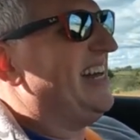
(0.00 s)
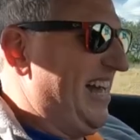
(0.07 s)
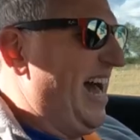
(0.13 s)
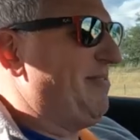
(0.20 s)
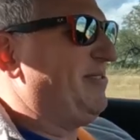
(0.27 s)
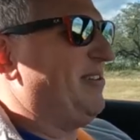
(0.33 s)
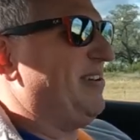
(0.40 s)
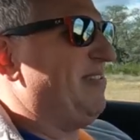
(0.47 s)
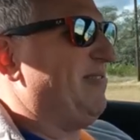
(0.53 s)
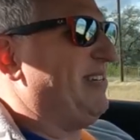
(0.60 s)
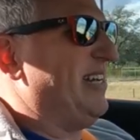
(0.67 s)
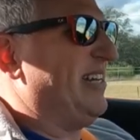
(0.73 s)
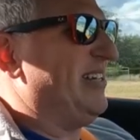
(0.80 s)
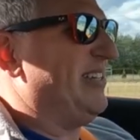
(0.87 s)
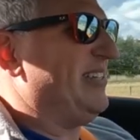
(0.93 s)
Absolutely
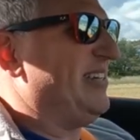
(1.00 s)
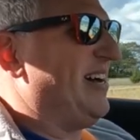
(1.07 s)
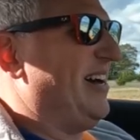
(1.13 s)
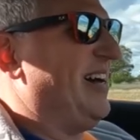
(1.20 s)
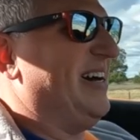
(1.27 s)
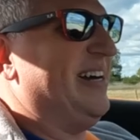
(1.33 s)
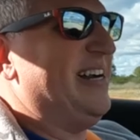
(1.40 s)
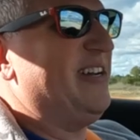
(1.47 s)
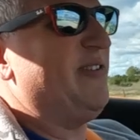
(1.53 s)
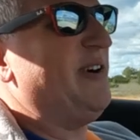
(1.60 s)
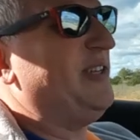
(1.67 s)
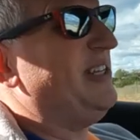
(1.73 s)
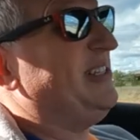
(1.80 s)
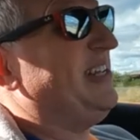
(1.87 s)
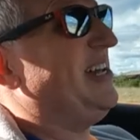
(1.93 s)
ridiculous car. And of
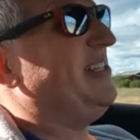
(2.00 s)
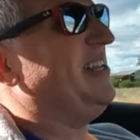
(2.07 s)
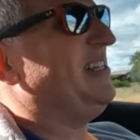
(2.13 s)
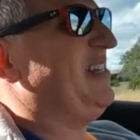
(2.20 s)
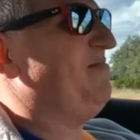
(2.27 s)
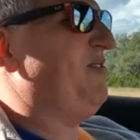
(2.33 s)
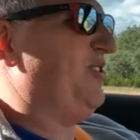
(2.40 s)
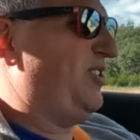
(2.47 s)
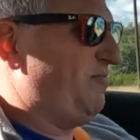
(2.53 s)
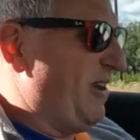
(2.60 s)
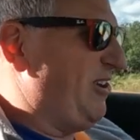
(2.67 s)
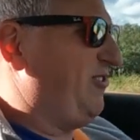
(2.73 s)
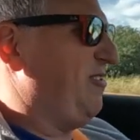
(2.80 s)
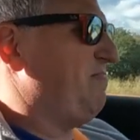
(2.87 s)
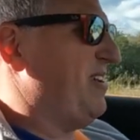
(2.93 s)
course it does look the most
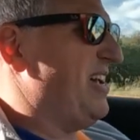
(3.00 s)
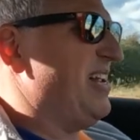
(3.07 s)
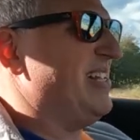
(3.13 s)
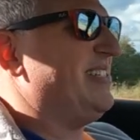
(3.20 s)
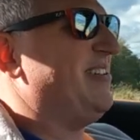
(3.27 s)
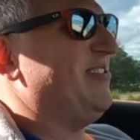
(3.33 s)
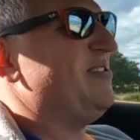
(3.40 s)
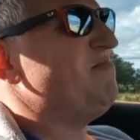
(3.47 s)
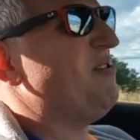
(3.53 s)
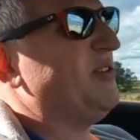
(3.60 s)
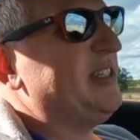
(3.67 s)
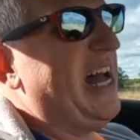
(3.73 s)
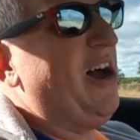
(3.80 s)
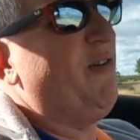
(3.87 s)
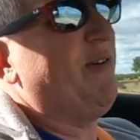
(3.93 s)
spaceship-y, and it's just the
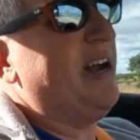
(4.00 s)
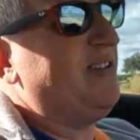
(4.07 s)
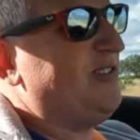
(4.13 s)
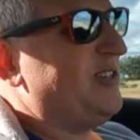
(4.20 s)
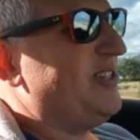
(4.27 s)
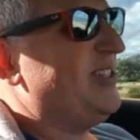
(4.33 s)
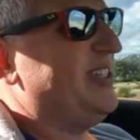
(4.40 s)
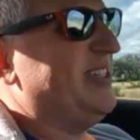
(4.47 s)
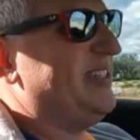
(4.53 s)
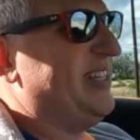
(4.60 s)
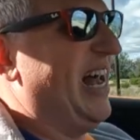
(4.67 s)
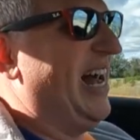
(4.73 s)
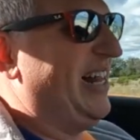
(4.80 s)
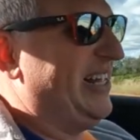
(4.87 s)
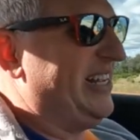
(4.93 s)
most outrageous
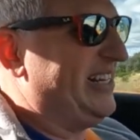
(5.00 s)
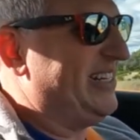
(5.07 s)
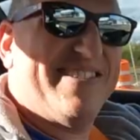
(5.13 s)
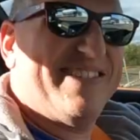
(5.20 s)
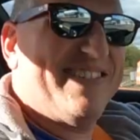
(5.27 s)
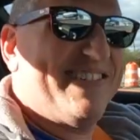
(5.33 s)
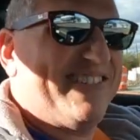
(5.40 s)
styling.